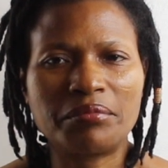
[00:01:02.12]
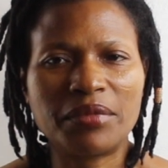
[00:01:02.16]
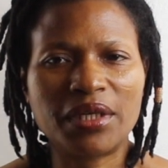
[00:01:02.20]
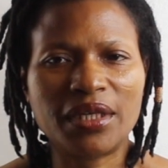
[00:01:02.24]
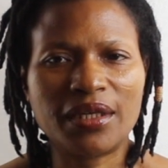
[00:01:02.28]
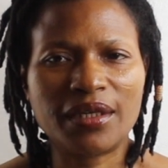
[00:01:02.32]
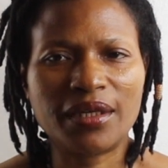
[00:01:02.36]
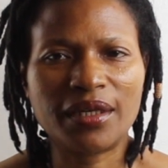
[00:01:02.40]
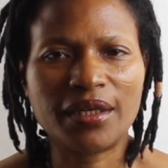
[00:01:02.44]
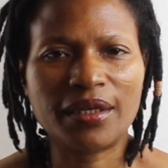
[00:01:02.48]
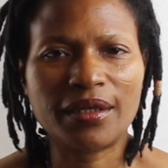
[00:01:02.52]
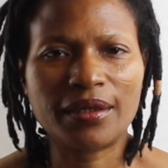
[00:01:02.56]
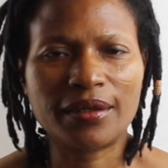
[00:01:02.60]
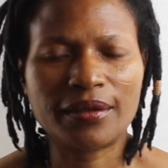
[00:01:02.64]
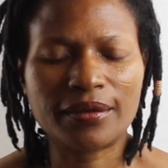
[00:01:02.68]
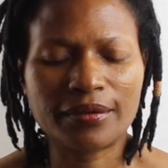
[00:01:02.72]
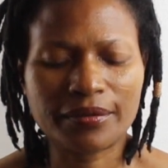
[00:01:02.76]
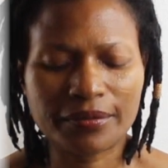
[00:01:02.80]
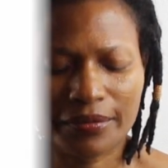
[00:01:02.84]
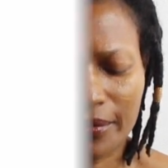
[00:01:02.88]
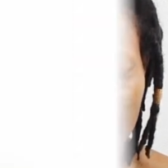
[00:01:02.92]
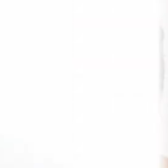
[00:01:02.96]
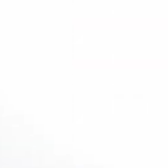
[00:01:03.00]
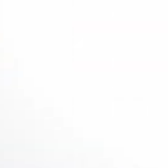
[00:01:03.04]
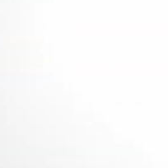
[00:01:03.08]
meaning
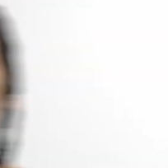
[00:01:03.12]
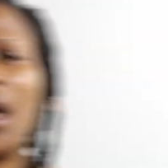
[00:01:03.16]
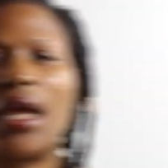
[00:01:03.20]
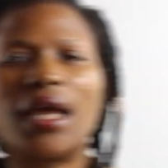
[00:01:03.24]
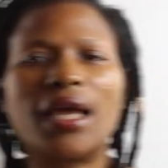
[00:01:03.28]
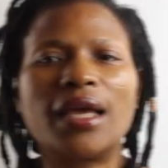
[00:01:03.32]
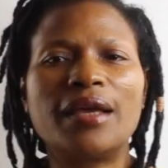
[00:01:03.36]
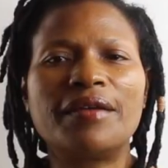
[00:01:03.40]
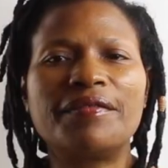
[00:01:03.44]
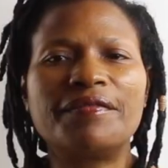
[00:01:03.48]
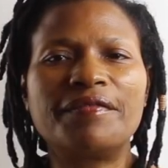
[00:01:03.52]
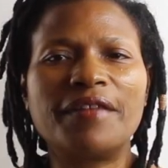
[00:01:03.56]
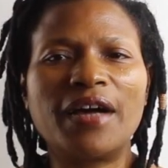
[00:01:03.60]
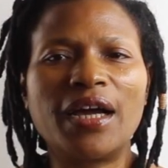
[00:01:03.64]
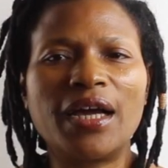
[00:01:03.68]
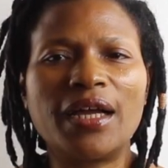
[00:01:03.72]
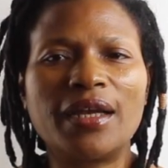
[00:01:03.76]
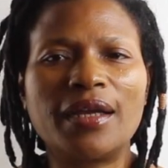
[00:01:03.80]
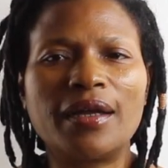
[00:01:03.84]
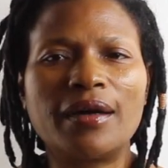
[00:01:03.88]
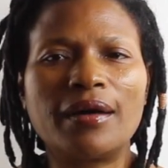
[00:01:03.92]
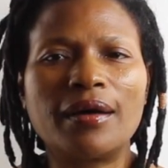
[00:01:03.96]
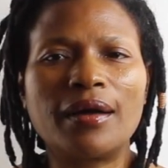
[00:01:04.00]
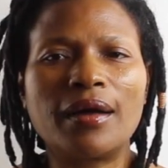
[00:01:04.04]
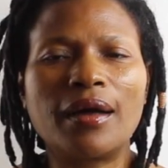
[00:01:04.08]
Ifa
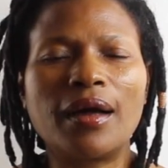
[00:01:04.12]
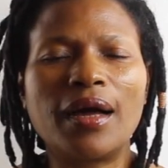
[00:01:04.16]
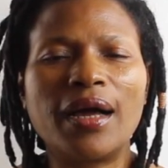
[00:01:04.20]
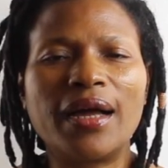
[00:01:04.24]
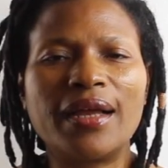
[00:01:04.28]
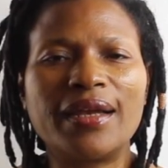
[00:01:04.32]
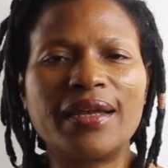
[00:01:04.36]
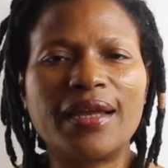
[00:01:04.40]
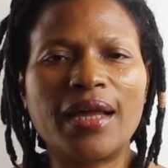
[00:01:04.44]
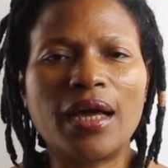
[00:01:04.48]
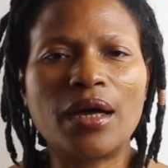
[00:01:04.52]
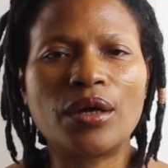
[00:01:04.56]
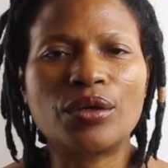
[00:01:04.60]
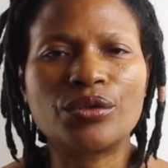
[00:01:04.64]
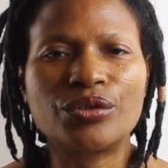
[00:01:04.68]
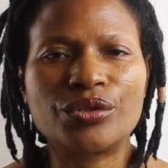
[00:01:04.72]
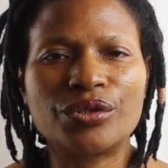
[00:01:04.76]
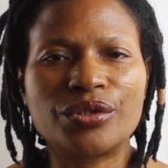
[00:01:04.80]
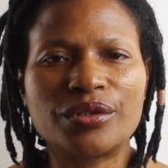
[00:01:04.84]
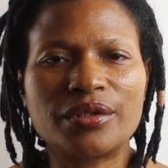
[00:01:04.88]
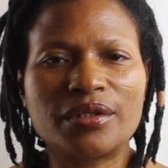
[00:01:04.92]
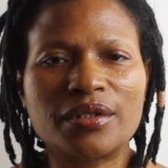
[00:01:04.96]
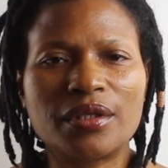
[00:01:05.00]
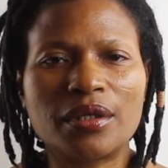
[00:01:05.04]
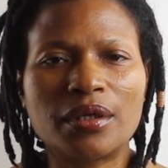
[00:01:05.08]
Ela allows
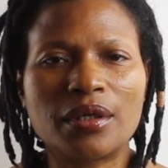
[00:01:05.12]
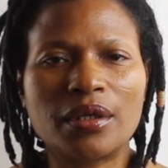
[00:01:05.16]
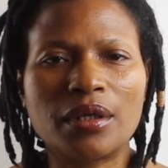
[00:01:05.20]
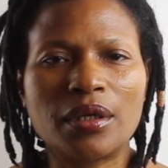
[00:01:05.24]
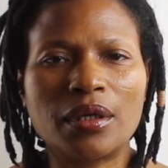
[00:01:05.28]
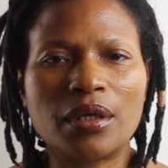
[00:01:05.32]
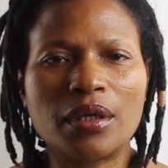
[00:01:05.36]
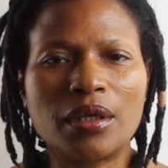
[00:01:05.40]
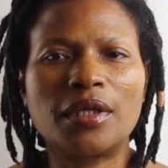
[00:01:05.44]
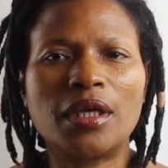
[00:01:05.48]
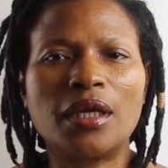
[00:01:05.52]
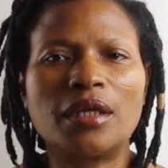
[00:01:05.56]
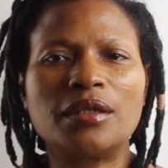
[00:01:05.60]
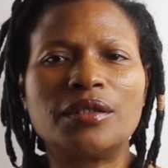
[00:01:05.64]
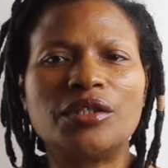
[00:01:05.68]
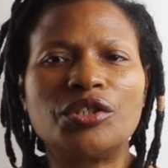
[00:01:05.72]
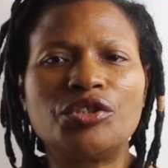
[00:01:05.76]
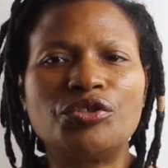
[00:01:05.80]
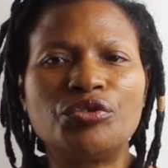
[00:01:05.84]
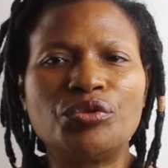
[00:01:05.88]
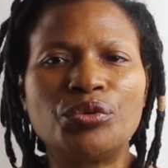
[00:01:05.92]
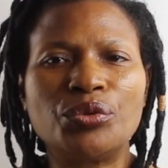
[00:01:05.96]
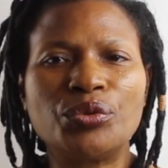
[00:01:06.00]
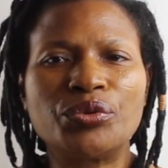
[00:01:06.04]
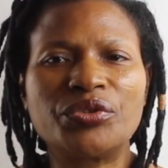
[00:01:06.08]
us the
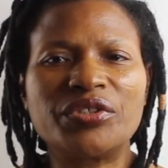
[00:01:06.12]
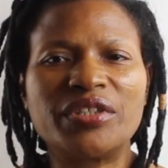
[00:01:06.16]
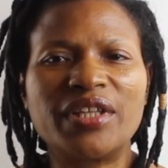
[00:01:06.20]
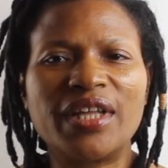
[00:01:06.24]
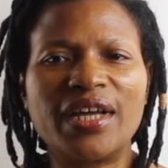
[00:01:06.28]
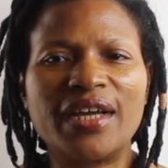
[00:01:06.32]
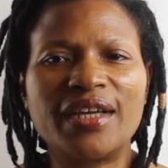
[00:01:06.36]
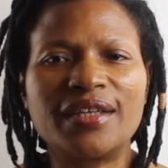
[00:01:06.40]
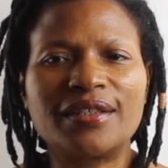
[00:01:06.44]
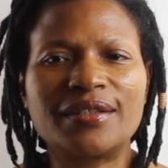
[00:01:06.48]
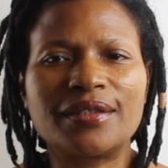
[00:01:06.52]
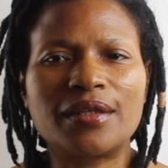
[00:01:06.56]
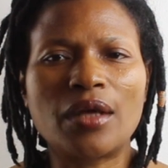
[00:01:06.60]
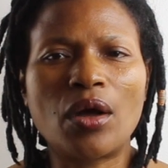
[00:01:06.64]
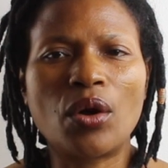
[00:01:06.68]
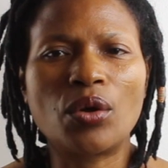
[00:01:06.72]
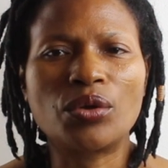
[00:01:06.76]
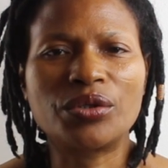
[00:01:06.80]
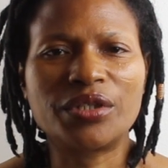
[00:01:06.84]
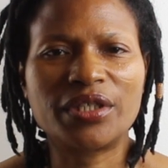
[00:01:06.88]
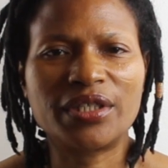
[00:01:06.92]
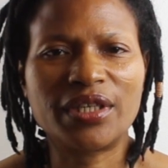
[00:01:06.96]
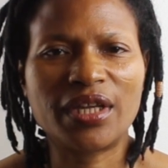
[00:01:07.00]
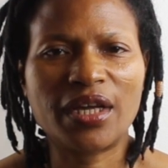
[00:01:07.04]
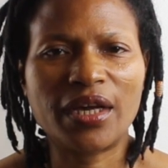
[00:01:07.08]
truth that is
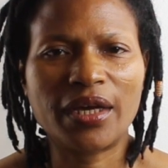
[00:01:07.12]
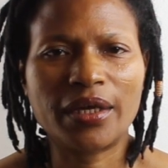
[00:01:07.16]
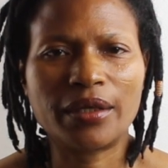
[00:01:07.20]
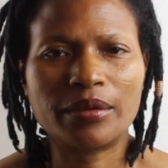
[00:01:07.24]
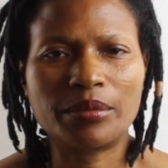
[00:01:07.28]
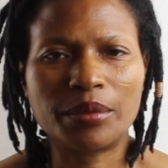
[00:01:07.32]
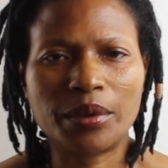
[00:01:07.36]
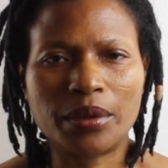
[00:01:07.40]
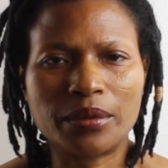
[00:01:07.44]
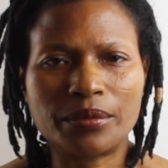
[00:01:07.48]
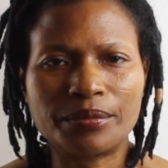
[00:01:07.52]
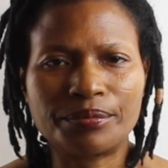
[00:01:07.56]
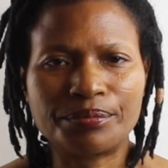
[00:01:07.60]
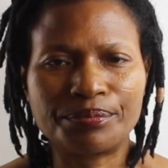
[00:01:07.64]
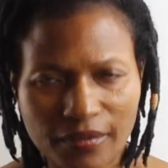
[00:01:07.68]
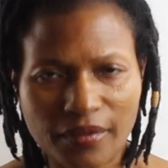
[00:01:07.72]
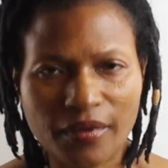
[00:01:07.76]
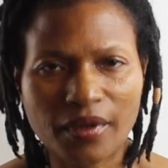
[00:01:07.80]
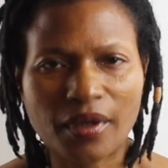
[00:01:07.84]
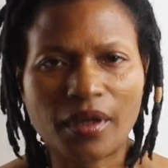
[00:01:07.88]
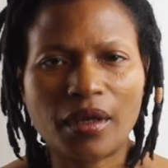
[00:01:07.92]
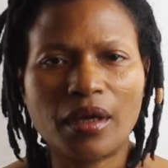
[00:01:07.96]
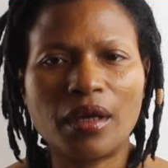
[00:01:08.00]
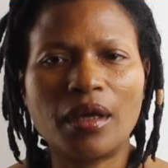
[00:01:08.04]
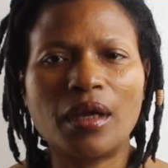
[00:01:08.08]
undeniable.
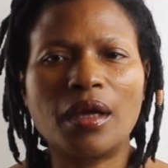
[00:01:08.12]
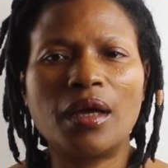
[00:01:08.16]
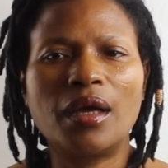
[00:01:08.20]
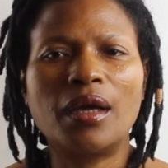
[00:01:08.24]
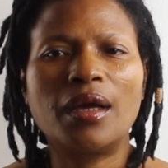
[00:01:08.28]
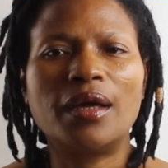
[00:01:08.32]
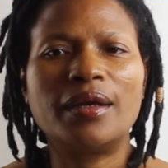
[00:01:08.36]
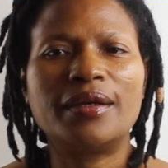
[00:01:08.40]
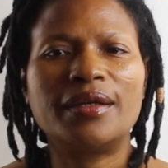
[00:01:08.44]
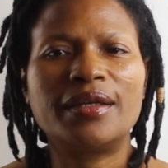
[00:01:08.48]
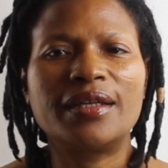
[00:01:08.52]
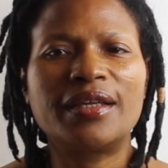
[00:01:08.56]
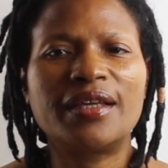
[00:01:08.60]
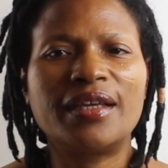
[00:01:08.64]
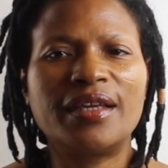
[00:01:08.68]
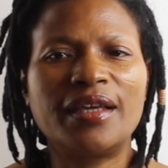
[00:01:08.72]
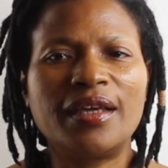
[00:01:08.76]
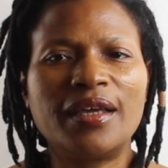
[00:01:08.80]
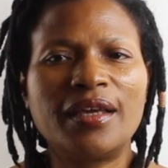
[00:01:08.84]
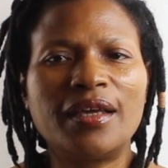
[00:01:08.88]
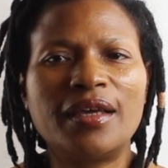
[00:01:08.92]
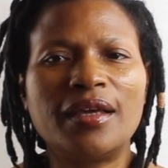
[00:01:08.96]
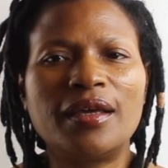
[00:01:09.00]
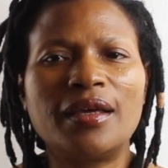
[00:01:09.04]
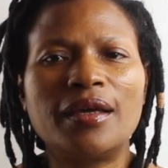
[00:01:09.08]
The
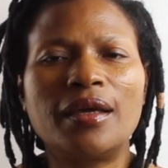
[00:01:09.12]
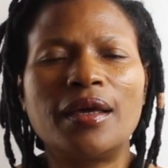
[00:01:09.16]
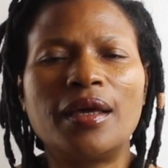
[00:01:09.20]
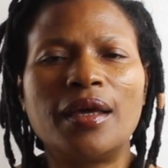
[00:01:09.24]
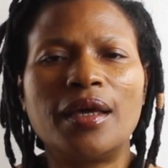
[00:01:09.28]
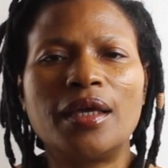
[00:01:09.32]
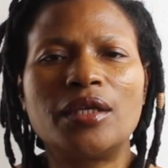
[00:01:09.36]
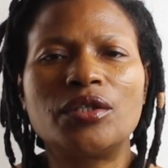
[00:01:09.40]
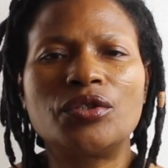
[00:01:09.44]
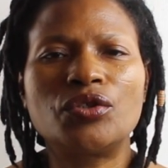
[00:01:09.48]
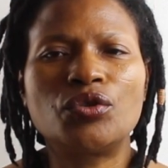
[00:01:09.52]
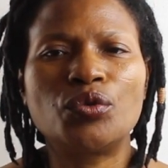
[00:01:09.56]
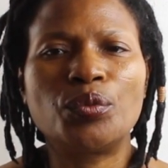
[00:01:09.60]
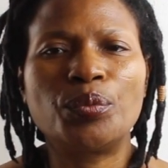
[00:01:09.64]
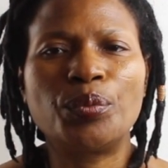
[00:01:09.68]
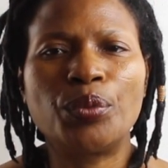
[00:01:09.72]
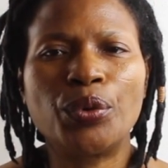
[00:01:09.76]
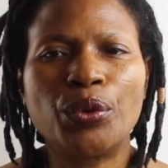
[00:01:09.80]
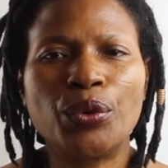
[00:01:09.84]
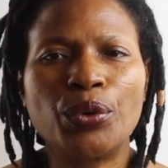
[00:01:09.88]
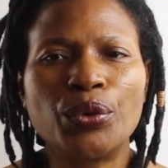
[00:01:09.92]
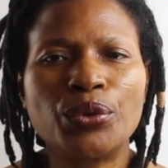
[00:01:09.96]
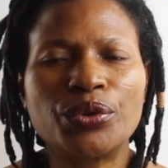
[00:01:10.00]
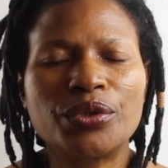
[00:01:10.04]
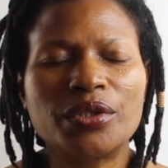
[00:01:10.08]
key is to
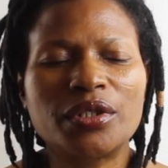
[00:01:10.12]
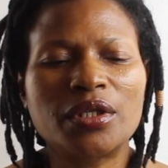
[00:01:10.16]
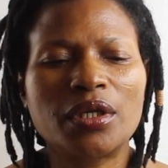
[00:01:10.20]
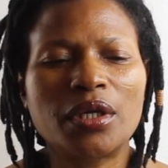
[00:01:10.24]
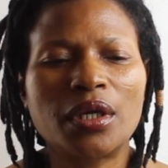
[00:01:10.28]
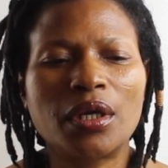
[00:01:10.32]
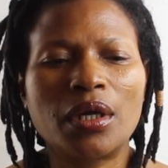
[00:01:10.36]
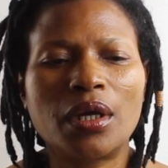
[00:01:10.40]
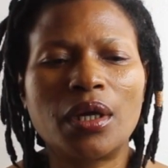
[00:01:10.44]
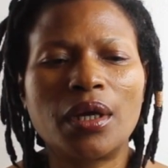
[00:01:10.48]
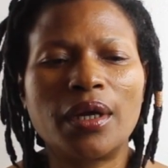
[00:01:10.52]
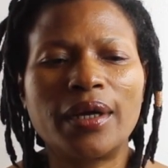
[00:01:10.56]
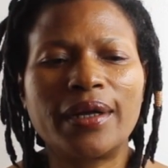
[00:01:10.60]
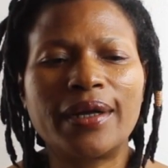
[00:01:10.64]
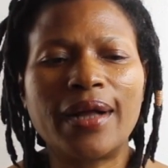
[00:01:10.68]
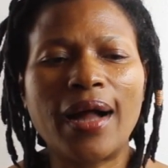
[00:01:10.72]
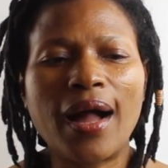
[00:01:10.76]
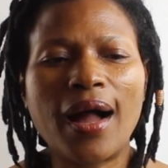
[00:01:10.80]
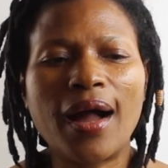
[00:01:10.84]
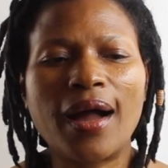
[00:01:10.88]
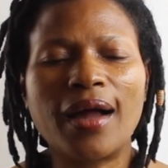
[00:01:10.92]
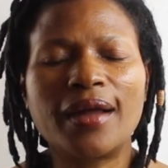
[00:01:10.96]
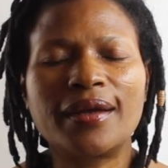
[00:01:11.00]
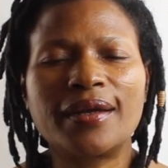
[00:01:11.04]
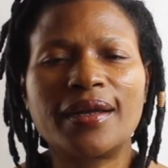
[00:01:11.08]
put
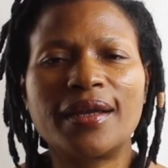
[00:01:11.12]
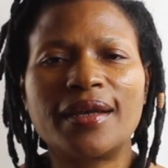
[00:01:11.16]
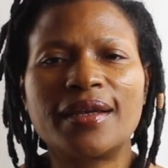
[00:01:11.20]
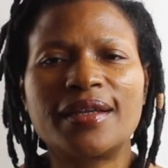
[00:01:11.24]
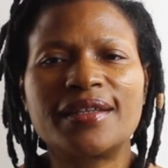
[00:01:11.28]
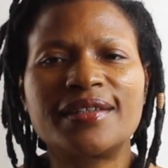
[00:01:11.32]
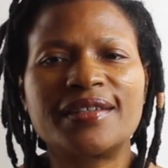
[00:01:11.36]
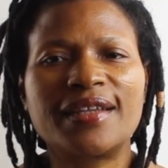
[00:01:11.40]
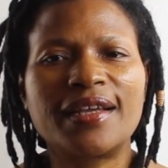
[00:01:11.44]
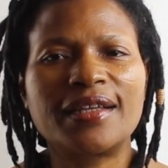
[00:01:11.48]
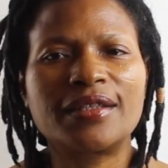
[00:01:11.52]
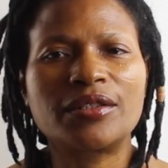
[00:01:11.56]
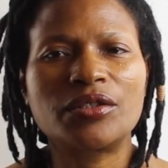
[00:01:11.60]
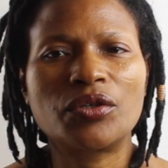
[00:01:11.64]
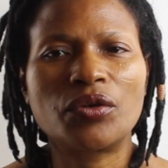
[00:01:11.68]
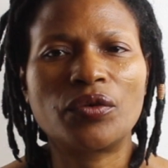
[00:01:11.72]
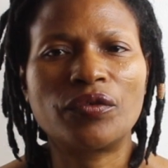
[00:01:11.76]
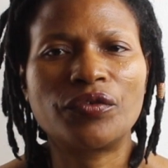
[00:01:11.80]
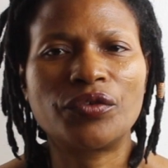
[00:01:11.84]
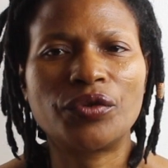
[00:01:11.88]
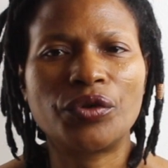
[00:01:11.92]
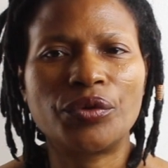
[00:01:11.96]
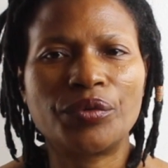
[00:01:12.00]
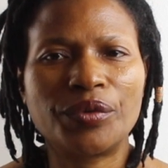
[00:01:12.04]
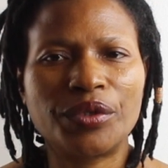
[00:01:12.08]
God in the center
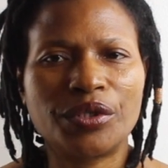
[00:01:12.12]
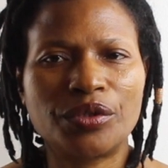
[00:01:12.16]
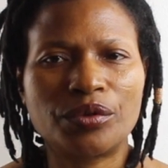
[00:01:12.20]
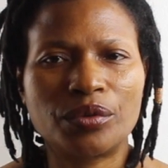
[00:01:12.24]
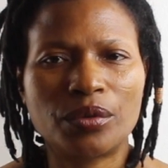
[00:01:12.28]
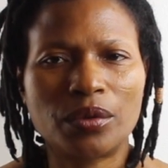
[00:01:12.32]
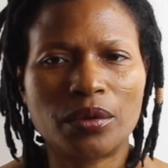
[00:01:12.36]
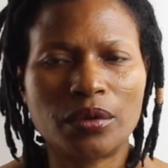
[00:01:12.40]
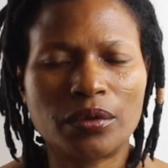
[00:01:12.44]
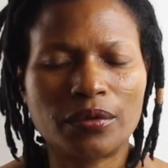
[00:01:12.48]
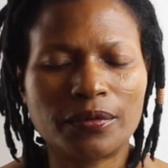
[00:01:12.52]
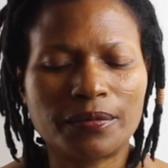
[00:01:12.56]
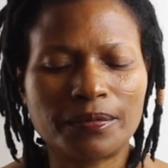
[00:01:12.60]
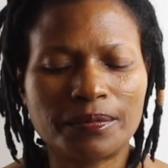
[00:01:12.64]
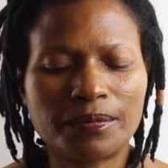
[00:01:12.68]
of your ritual.